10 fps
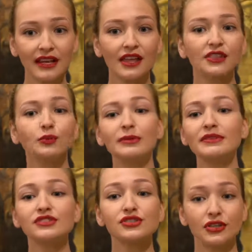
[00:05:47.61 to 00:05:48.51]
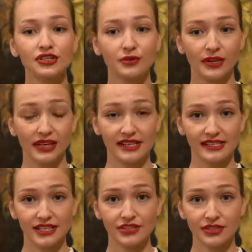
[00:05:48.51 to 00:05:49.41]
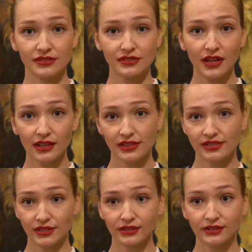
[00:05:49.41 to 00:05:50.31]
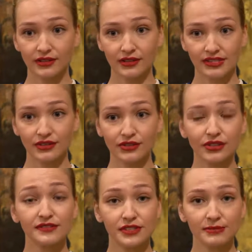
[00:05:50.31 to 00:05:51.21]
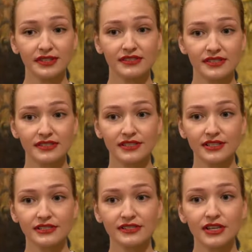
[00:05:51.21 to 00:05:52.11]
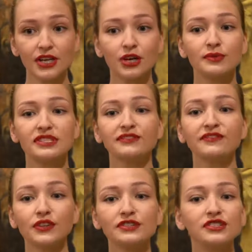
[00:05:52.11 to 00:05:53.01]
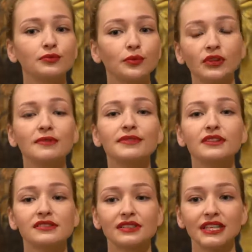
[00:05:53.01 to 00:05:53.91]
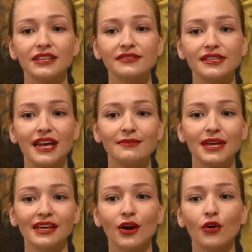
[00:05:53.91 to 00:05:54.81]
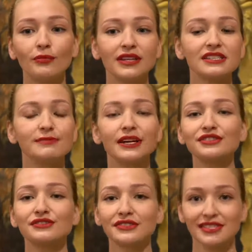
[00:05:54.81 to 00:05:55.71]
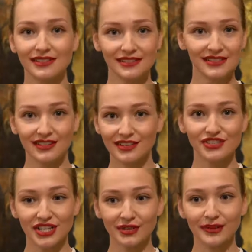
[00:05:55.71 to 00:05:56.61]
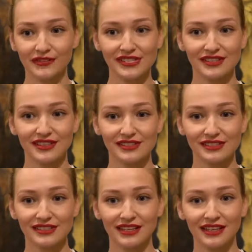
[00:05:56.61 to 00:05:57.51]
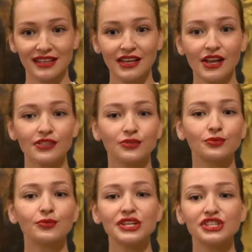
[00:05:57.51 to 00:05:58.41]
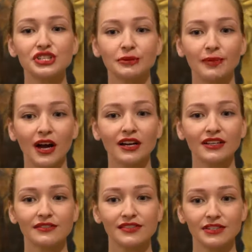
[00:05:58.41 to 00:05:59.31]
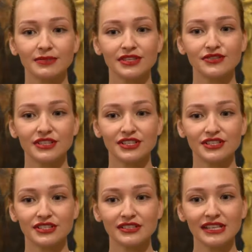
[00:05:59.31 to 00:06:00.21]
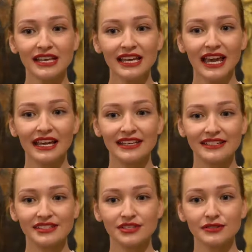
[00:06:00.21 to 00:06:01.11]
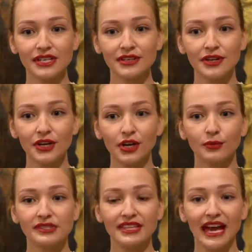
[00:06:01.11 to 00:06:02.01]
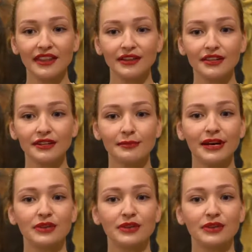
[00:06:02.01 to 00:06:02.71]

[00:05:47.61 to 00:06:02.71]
The Women's Church Organization, the Circle of Serbian Sisters, was the first to roll up their sleeves and make homemade specialties to share with visitors. The rich part of Serbian tradition and history was gathered by the